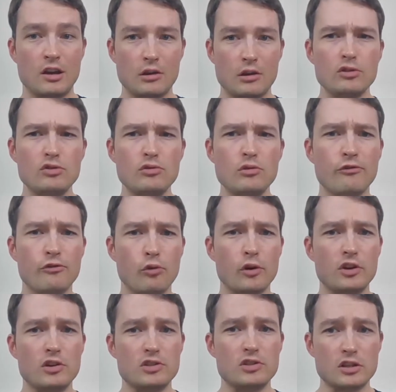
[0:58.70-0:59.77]
You want to
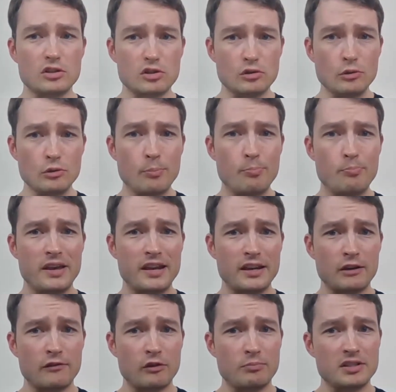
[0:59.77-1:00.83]
avoid using too
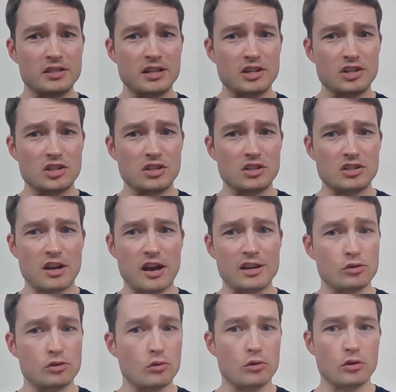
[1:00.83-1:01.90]
big of a position
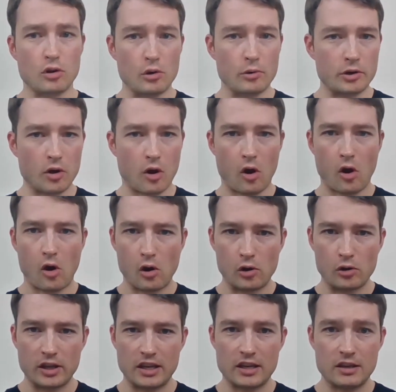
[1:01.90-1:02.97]
size or going
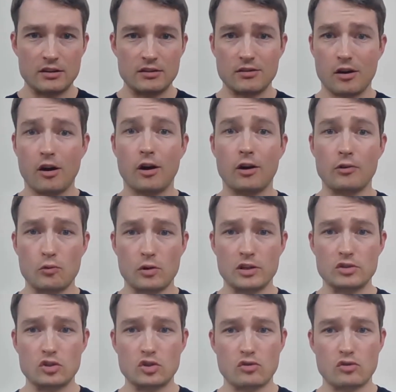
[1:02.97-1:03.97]
all in on one